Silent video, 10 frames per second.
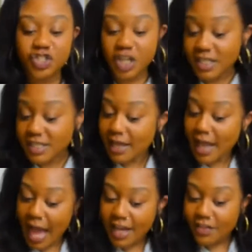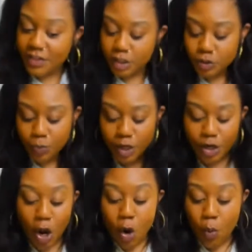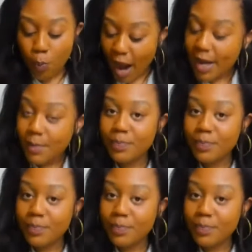just like this one, right?